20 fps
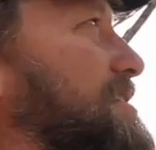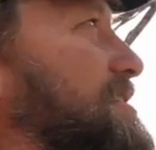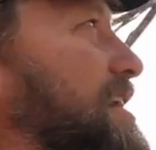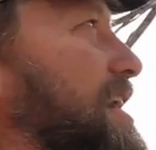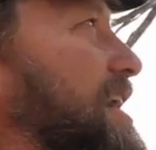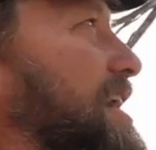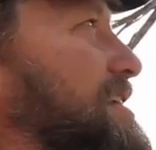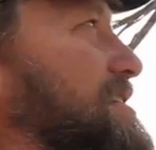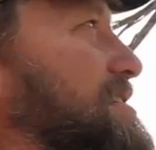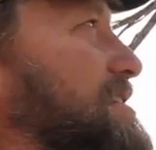
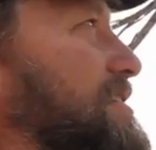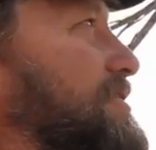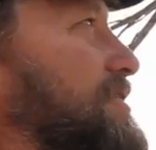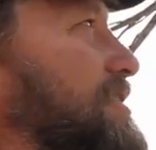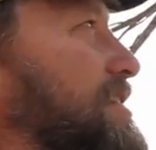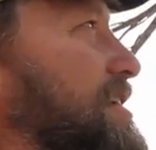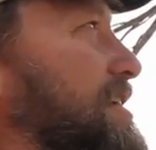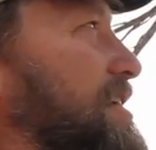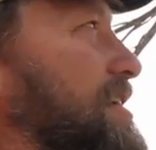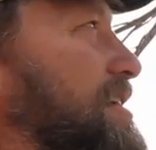signs of
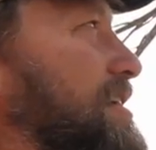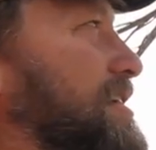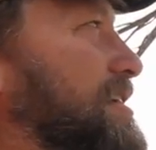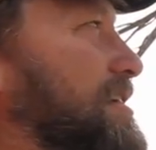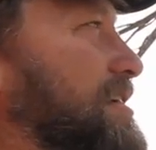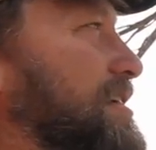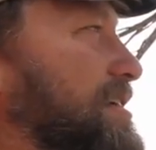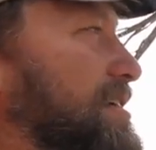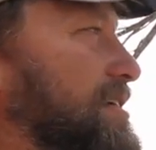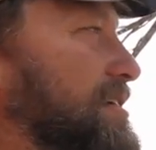
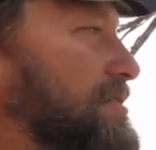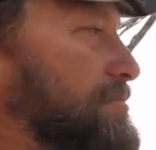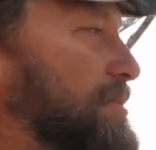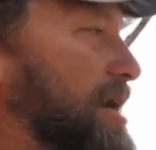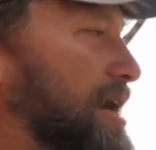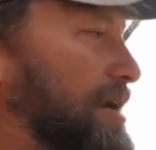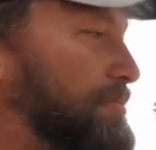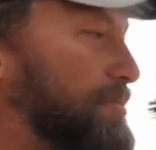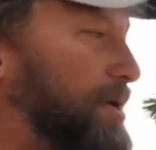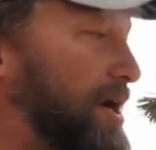
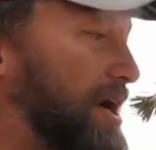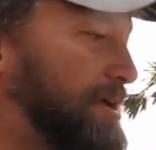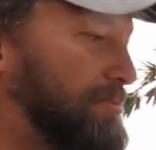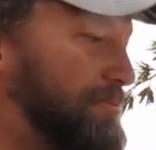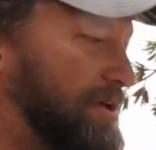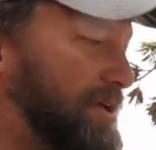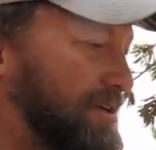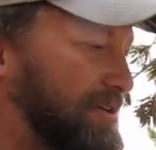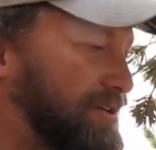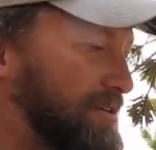mountain pine
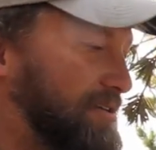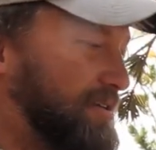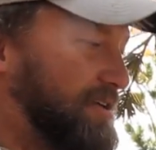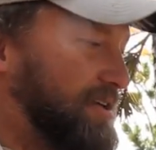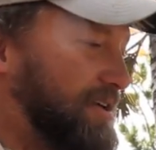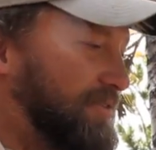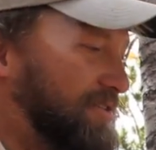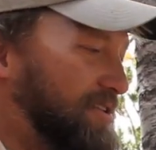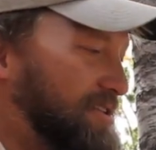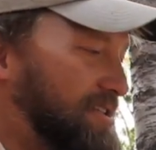beetle
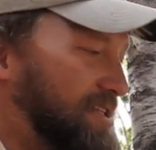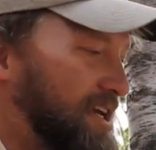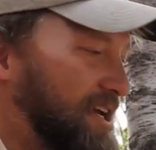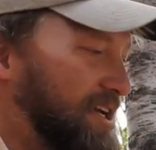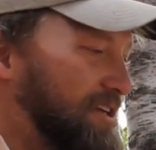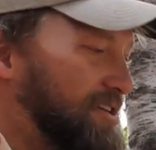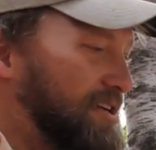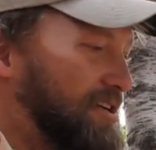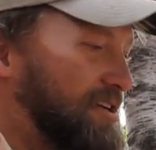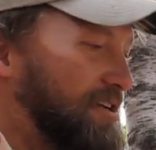
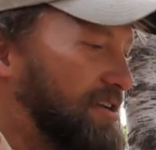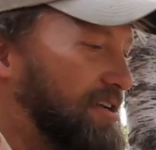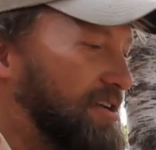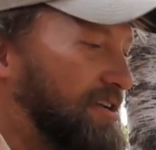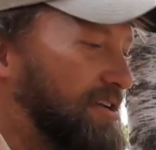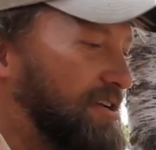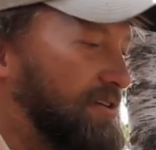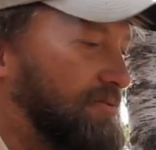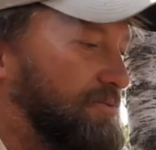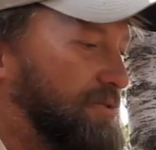infestation.
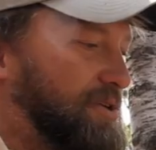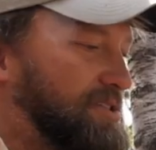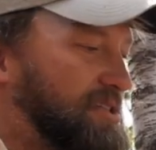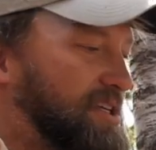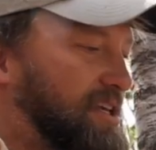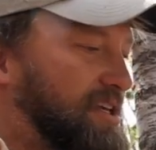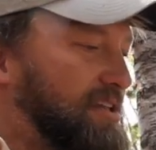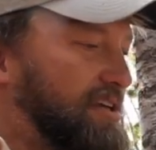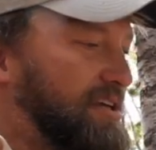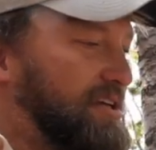We
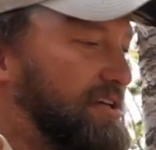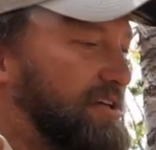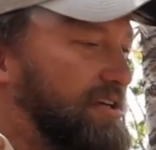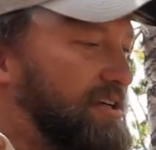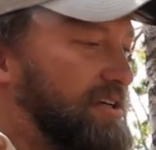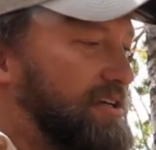see the